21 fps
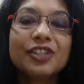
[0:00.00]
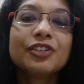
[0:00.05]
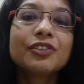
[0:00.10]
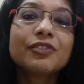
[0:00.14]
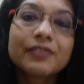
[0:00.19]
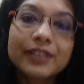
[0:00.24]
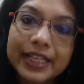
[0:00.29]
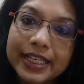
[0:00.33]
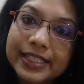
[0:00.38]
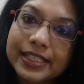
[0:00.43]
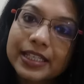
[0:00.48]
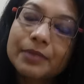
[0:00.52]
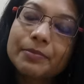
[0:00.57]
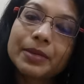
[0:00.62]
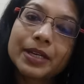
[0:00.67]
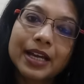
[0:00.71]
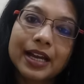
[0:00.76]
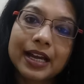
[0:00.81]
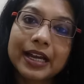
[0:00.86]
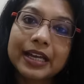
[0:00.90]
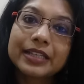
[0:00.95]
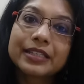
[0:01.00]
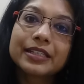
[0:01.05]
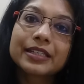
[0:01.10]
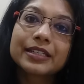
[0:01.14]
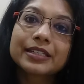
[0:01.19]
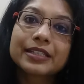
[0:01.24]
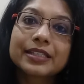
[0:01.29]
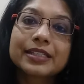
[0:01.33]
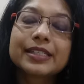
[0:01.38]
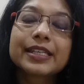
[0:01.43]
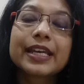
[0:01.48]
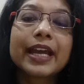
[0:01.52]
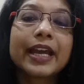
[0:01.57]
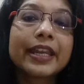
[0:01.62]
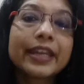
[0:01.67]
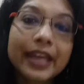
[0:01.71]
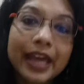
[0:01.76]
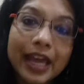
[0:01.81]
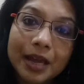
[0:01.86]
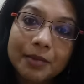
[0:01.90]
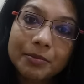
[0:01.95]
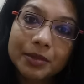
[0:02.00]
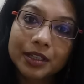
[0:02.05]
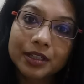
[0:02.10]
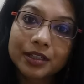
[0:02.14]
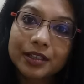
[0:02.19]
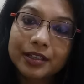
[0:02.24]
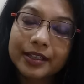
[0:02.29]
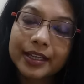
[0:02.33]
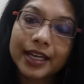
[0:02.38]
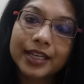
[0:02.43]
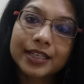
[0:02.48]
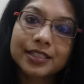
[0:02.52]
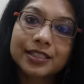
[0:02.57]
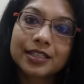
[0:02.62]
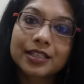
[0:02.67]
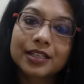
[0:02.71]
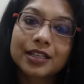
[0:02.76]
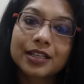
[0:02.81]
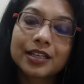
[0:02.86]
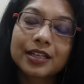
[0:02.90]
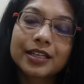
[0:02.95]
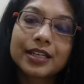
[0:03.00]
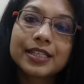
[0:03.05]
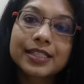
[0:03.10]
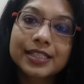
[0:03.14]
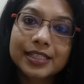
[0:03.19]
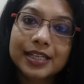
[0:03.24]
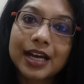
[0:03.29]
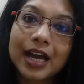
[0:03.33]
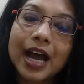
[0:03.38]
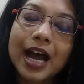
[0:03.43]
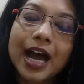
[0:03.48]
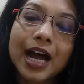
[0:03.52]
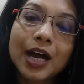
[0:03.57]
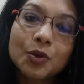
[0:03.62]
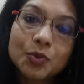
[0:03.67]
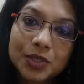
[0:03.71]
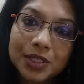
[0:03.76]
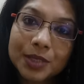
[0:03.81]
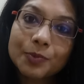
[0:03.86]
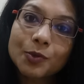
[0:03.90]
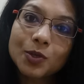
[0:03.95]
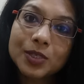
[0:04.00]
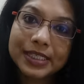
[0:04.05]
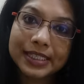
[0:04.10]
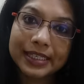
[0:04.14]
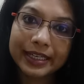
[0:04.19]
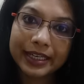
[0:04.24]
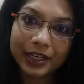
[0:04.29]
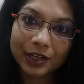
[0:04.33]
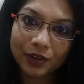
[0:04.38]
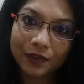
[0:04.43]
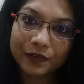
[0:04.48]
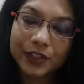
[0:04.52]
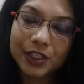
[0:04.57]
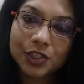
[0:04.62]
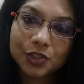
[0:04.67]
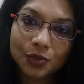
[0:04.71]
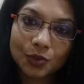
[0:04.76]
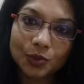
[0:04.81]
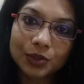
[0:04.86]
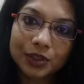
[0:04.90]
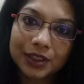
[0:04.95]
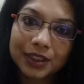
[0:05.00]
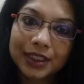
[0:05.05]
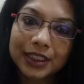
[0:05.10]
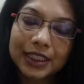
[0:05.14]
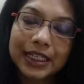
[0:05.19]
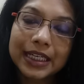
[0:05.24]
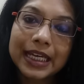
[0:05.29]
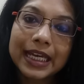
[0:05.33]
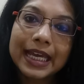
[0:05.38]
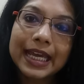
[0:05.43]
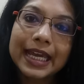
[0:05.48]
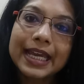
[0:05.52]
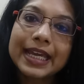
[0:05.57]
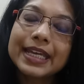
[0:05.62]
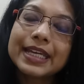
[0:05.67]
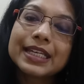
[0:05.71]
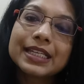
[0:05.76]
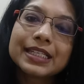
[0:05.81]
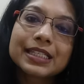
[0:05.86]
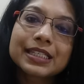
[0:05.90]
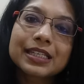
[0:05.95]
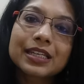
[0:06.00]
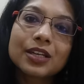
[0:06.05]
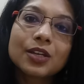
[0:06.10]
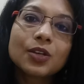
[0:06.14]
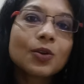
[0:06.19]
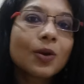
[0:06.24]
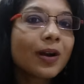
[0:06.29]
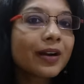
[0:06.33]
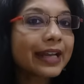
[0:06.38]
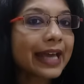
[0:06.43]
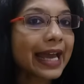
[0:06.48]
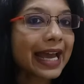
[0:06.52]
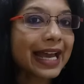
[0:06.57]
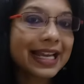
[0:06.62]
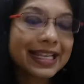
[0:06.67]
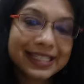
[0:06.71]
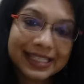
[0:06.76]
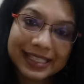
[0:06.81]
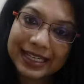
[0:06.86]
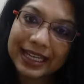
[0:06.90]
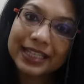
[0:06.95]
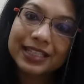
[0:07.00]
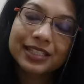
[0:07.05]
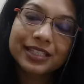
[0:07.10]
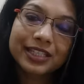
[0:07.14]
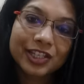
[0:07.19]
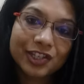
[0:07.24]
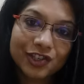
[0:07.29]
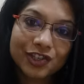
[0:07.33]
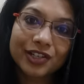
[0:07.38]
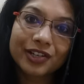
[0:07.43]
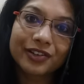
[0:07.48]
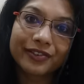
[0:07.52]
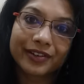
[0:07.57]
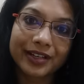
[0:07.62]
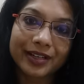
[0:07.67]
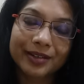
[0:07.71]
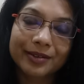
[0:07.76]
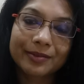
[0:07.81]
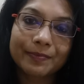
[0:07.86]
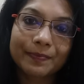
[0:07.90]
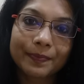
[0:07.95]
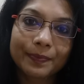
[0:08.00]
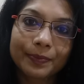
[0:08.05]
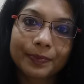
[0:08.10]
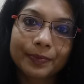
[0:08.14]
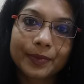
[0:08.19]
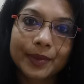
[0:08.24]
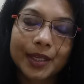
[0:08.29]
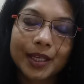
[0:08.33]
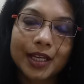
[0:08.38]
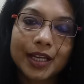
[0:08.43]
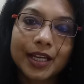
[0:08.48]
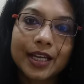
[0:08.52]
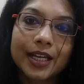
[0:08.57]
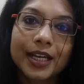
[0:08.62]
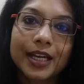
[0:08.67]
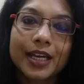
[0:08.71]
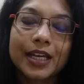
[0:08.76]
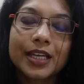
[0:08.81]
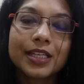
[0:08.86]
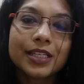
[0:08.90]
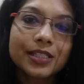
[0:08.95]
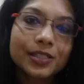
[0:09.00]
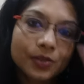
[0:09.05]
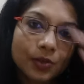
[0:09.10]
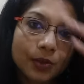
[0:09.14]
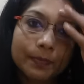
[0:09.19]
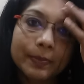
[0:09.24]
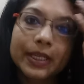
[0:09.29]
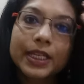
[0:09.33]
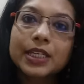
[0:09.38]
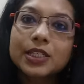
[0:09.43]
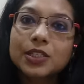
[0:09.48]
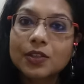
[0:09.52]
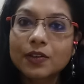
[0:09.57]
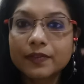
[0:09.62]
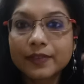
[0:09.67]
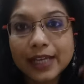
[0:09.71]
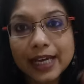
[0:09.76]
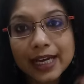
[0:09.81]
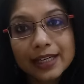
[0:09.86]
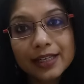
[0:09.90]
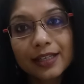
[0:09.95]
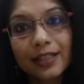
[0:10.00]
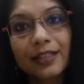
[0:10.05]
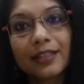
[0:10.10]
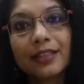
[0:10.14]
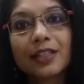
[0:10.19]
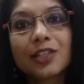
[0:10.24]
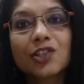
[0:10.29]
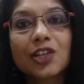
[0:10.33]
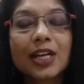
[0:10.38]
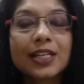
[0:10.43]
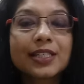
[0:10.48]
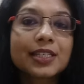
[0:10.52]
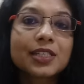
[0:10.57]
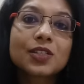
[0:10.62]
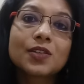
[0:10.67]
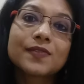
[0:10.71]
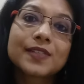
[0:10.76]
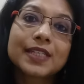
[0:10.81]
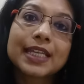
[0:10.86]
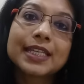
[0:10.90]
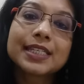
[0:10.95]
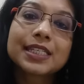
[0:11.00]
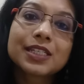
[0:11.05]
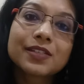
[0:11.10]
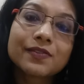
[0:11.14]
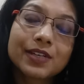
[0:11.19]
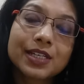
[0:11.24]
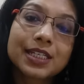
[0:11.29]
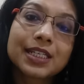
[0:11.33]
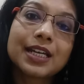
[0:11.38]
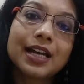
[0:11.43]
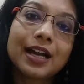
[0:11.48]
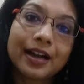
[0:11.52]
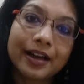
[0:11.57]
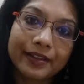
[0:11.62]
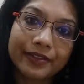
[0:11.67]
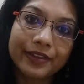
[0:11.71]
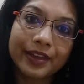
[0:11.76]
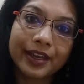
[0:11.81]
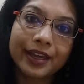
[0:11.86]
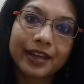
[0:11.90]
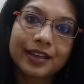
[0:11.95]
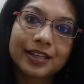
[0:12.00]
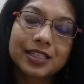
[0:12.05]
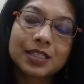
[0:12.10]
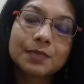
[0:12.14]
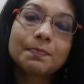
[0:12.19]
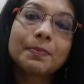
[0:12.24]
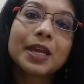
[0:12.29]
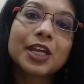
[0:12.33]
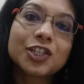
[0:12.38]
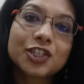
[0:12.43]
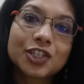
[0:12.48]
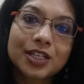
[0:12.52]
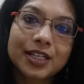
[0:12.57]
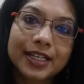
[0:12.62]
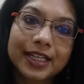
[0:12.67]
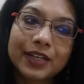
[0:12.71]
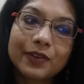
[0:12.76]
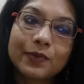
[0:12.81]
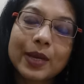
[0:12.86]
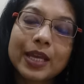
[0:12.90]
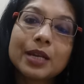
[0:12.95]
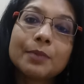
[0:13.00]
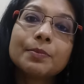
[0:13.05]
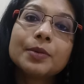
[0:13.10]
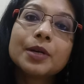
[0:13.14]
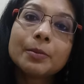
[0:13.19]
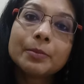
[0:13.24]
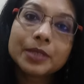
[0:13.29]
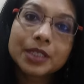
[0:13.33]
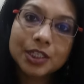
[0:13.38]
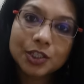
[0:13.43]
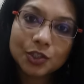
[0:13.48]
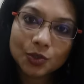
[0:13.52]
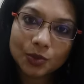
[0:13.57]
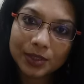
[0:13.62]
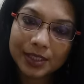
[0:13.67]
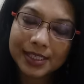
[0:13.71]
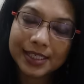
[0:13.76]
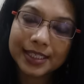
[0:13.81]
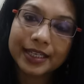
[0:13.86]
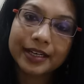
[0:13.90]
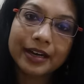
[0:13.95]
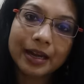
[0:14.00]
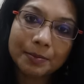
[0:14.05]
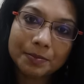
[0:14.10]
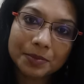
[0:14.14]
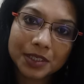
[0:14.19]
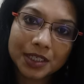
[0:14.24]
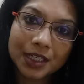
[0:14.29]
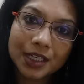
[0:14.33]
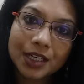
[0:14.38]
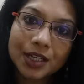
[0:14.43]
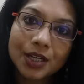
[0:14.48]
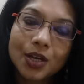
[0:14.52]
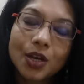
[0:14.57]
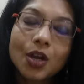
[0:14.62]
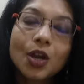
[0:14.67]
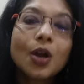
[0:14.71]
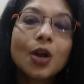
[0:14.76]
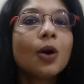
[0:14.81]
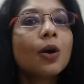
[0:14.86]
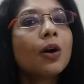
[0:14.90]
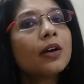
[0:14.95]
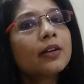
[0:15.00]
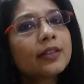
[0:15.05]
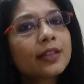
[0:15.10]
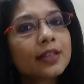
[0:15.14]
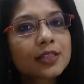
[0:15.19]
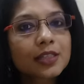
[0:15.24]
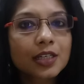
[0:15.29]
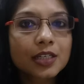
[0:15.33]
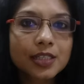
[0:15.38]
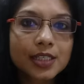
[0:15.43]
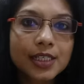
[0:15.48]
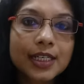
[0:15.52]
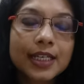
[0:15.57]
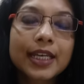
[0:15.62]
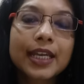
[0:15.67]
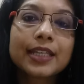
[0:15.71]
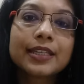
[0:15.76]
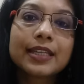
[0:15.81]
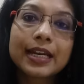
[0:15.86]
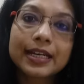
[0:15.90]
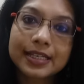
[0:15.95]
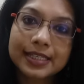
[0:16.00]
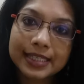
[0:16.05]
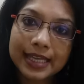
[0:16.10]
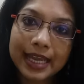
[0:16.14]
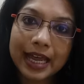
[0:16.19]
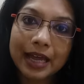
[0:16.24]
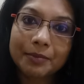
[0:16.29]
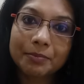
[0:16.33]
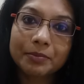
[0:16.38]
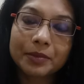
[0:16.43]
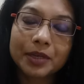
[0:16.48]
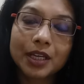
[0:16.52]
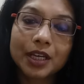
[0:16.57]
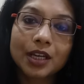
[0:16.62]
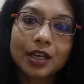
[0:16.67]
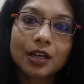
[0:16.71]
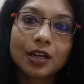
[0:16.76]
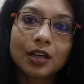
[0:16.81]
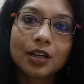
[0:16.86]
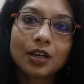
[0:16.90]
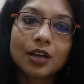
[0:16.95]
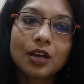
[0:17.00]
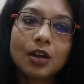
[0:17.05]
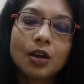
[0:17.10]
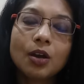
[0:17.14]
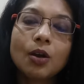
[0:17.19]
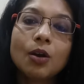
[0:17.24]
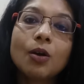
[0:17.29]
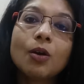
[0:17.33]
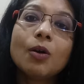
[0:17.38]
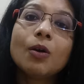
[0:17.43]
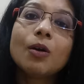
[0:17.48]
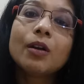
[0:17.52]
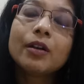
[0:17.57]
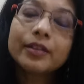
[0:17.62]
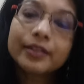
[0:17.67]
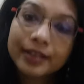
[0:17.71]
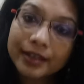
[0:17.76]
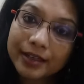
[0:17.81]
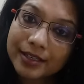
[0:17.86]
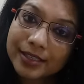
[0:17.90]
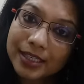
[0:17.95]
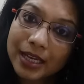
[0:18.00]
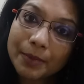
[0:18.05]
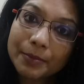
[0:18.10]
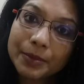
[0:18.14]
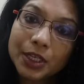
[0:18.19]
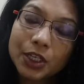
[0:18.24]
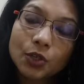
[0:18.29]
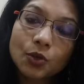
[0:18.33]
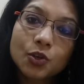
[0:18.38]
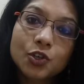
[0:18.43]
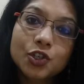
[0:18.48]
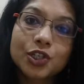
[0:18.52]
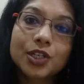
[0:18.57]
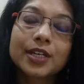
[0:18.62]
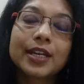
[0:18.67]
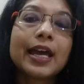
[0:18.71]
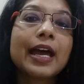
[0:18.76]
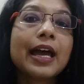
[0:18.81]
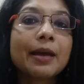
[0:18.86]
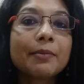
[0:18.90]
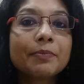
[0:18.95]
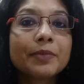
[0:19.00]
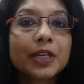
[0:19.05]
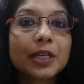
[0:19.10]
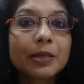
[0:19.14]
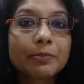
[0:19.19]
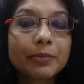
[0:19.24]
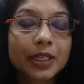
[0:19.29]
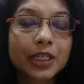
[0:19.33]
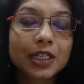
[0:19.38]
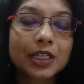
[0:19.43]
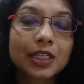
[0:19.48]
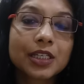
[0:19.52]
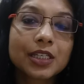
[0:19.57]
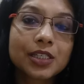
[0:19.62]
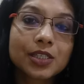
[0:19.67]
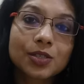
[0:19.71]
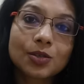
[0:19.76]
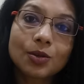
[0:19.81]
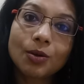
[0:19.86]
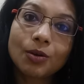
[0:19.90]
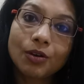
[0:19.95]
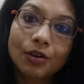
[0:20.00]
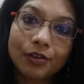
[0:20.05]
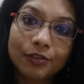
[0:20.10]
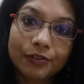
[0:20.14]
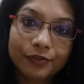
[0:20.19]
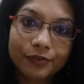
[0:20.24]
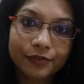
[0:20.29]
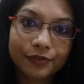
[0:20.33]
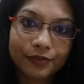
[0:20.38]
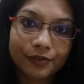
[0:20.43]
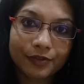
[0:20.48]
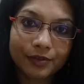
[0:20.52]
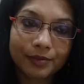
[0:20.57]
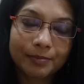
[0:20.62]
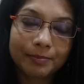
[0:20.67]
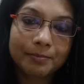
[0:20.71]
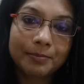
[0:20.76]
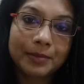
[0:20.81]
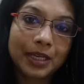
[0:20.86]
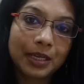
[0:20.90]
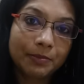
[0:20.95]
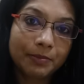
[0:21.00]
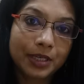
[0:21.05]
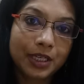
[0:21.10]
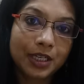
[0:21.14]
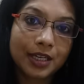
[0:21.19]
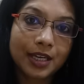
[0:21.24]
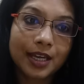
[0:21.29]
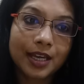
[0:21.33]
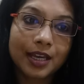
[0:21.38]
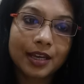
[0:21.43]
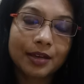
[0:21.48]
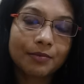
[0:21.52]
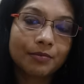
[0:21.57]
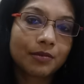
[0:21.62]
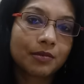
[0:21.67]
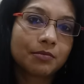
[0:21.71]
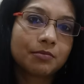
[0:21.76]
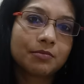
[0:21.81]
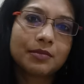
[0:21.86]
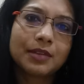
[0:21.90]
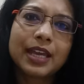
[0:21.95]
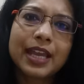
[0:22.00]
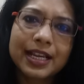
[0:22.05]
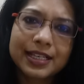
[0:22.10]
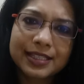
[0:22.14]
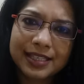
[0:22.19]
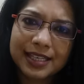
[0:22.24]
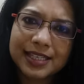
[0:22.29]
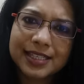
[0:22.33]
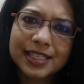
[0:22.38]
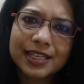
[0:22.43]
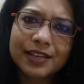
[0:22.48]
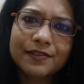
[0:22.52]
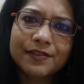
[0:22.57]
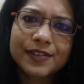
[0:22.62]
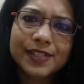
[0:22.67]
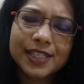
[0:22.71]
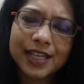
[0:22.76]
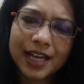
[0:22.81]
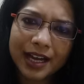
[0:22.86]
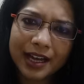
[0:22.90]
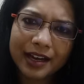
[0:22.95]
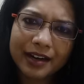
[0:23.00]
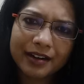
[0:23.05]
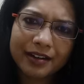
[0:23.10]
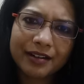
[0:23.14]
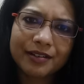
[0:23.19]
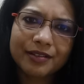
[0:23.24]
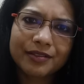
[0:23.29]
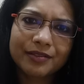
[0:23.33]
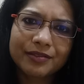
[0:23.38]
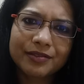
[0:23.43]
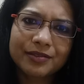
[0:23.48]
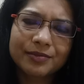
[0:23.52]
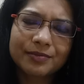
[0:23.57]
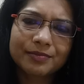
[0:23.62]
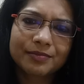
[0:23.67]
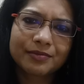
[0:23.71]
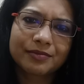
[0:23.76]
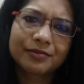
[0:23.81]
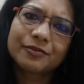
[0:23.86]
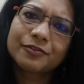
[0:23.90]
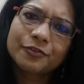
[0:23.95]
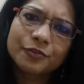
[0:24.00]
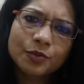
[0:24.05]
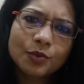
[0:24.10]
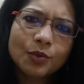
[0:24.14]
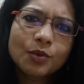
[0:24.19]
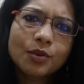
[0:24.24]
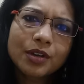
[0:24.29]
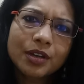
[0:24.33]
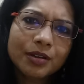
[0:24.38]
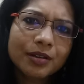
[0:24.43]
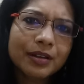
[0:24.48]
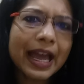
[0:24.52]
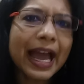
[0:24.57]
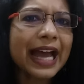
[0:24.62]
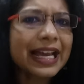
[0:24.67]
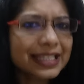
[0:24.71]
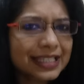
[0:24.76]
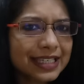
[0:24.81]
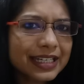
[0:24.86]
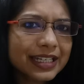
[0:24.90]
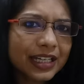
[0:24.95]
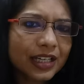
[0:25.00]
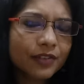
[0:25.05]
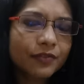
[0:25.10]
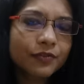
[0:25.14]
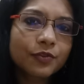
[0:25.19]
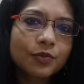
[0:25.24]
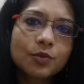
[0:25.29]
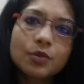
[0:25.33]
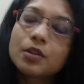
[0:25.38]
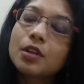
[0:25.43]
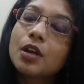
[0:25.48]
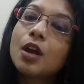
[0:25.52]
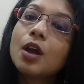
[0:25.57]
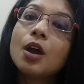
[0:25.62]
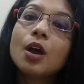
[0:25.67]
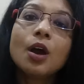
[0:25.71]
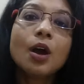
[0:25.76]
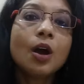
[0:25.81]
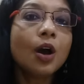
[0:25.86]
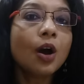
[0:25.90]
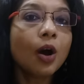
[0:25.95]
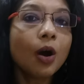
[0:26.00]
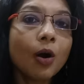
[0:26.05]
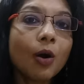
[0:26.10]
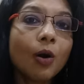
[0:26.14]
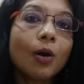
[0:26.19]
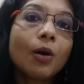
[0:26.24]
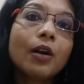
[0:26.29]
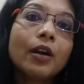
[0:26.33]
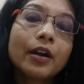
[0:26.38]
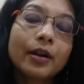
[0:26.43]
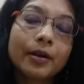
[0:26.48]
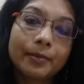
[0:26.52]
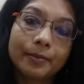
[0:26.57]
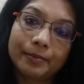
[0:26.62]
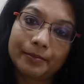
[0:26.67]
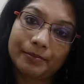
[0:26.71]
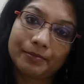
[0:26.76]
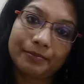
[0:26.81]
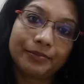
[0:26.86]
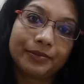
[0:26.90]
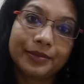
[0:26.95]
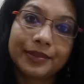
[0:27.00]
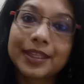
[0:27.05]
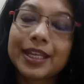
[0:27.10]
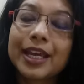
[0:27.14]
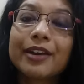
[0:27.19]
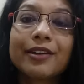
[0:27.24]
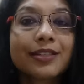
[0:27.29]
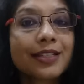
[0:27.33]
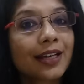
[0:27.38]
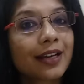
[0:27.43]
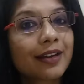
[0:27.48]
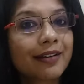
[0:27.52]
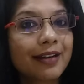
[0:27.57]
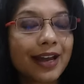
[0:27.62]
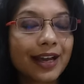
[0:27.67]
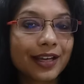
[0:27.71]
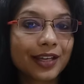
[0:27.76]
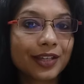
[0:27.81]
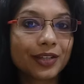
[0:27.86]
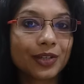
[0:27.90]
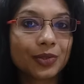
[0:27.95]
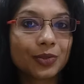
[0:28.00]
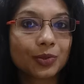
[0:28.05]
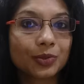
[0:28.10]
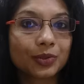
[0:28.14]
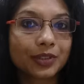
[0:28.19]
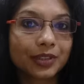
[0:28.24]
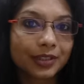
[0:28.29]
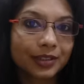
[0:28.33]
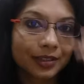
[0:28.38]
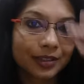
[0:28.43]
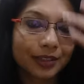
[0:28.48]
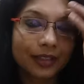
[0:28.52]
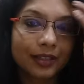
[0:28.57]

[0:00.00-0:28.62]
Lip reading: The reason behind it is the enamel that is the outermost layer of the tooth is not as dense in children. So because of that, the chances of sensitivity are there, especially when a permanent tooth is erupting, or there's a decay that is happening, or there is some erosion happening because of maybe excessive sour food, acidic food, or there is a crack in the tooth.